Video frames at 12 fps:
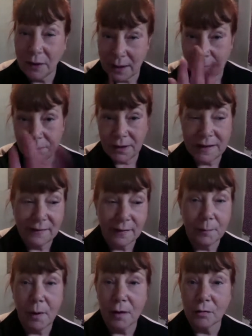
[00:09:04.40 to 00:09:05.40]
and placed
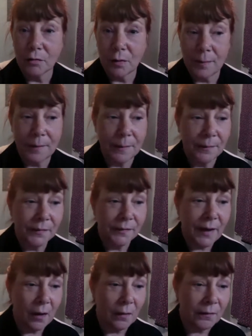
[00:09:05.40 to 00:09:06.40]
upon Trump
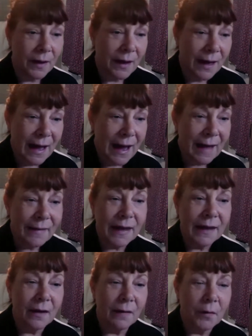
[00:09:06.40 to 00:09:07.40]
himself. And
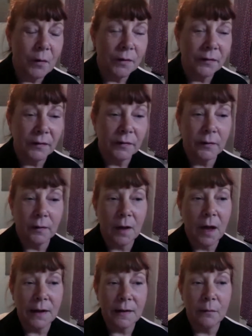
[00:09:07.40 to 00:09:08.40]
then, of course, there's a
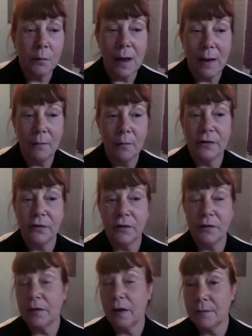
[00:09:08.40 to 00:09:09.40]
lot of well
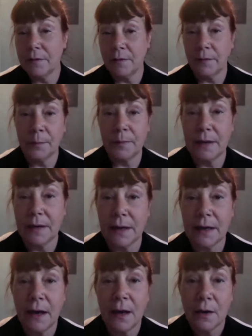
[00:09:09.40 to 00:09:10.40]
wishes of a speedy
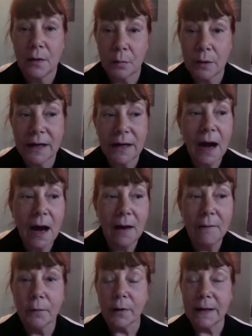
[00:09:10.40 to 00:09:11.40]

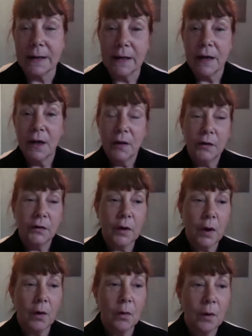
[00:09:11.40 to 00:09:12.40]
recovery.
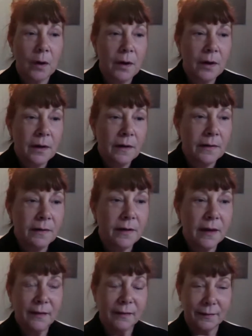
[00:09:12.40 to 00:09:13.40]
So
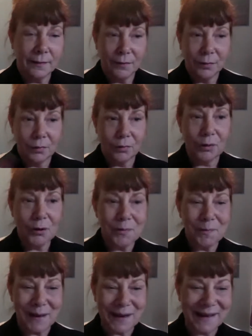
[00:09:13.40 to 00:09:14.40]
this
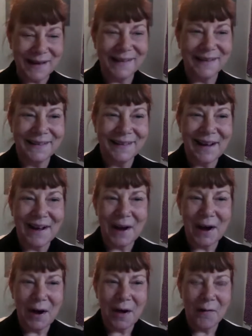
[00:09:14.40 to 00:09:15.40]
grouping
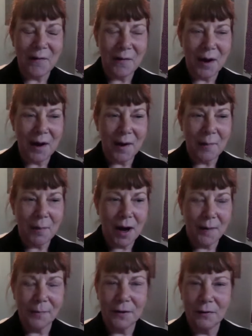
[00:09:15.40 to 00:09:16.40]
of
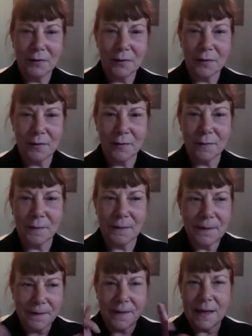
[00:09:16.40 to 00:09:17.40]
popular
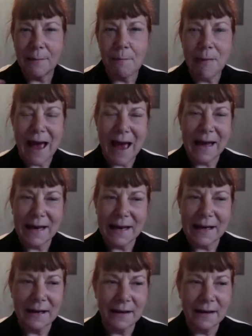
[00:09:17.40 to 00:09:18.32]
thematic